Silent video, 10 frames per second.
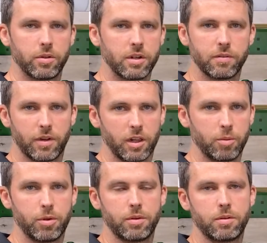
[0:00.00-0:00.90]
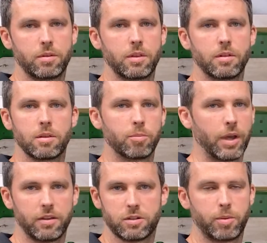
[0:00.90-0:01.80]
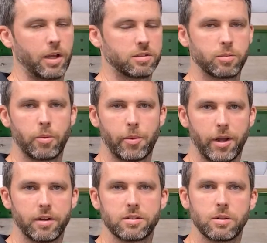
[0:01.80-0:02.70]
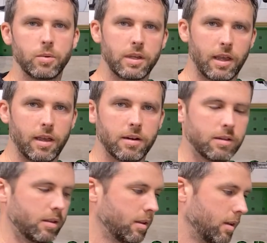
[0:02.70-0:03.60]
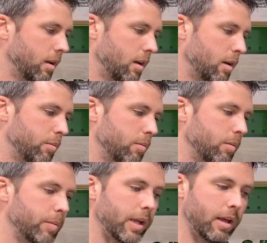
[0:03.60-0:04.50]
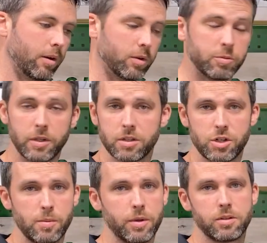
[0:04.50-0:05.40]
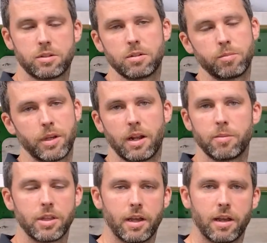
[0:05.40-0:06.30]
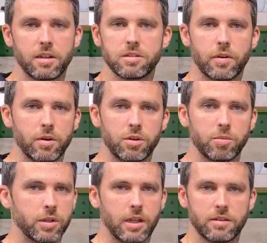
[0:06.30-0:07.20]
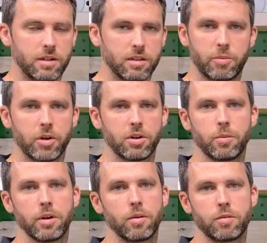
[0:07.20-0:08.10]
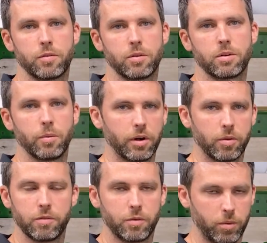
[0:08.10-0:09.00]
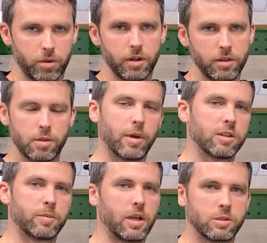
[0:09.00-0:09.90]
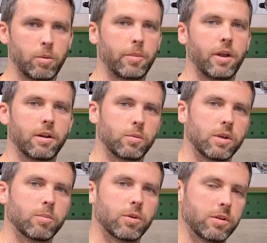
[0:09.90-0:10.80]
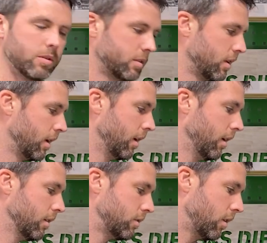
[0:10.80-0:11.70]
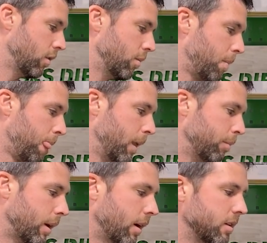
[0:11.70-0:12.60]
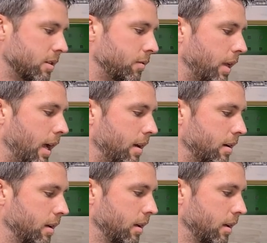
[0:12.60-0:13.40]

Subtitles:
develop the best possible products that we can. May not always be the cheapest, may not be the highest volume, but that's not the market we're going for. We're going for the best possible product we can produce. So because of that,